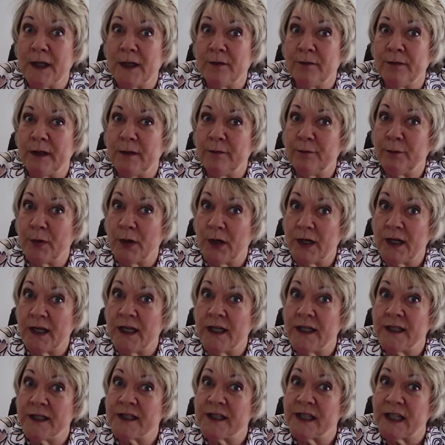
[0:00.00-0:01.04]
that have been
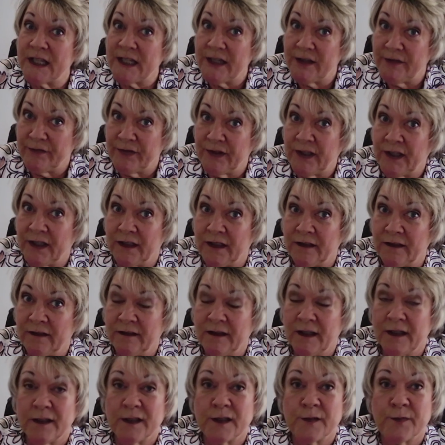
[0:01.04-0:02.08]
pretty significant,
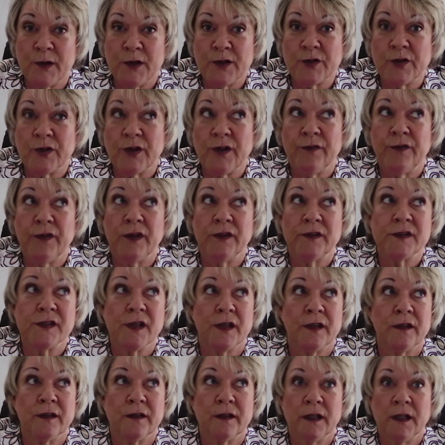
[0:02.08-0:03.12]
especially if
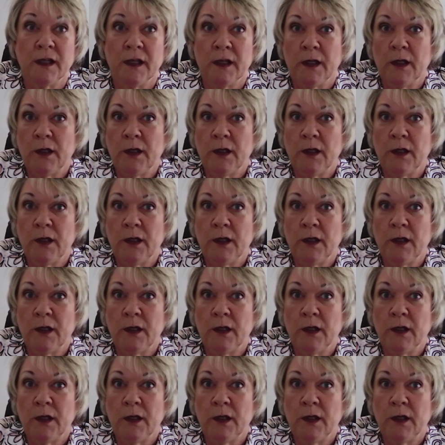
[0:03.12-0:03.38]
it's a